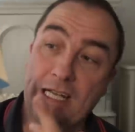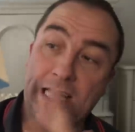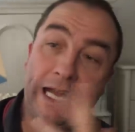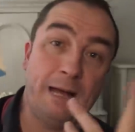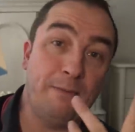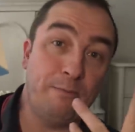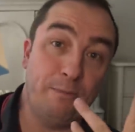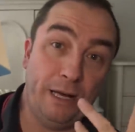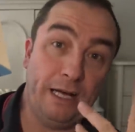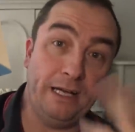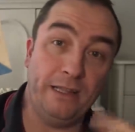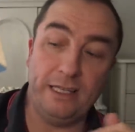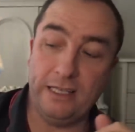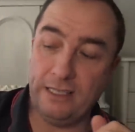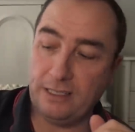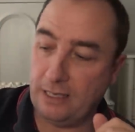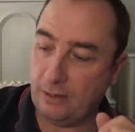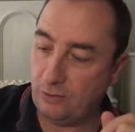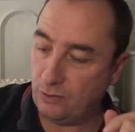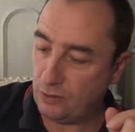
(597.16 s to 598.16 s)
you can't buy
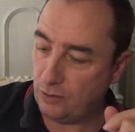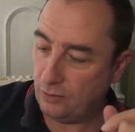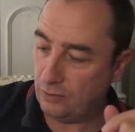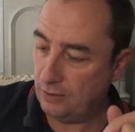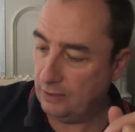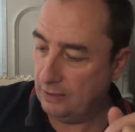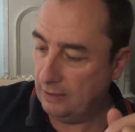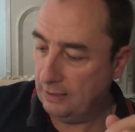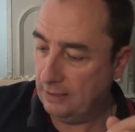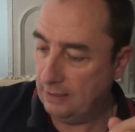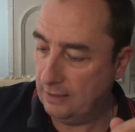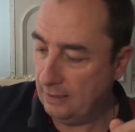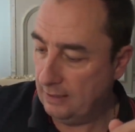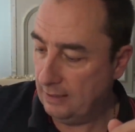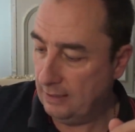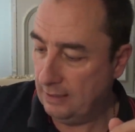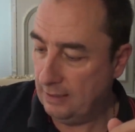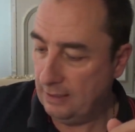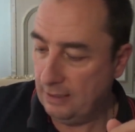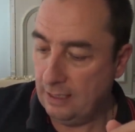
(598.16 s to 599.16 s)
these now. So
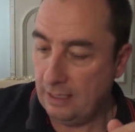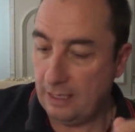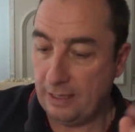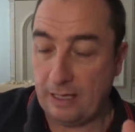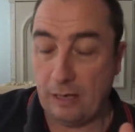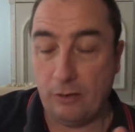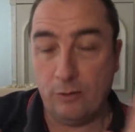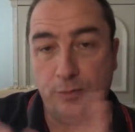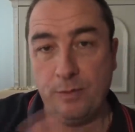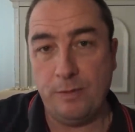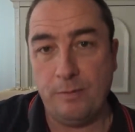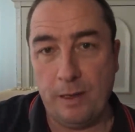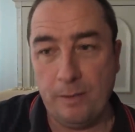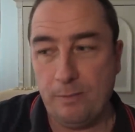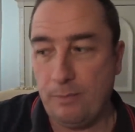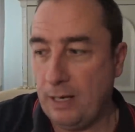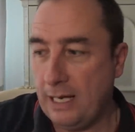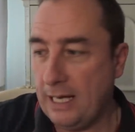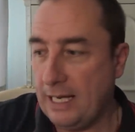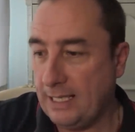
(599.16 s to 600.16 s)
and that would be my
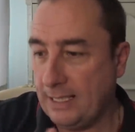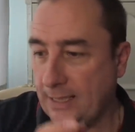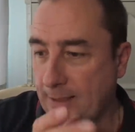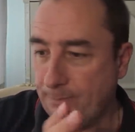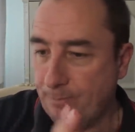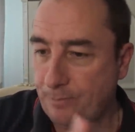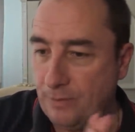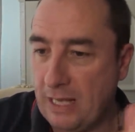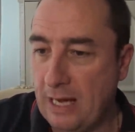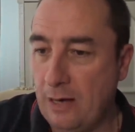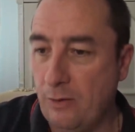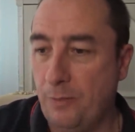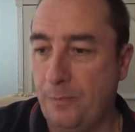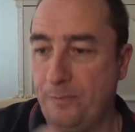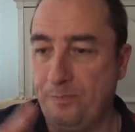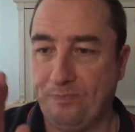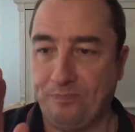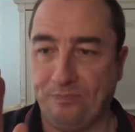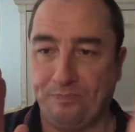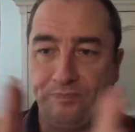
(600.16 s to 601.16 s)
blade. Now,
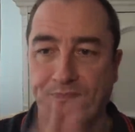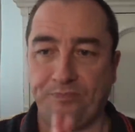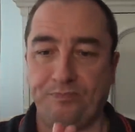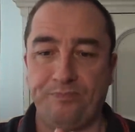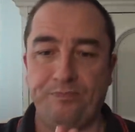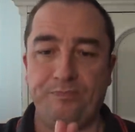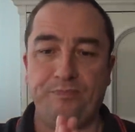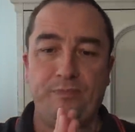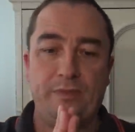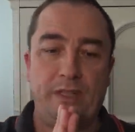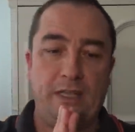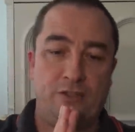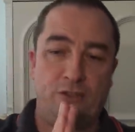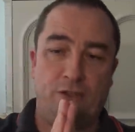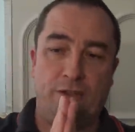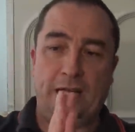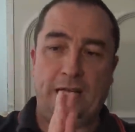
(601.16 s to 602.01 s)
so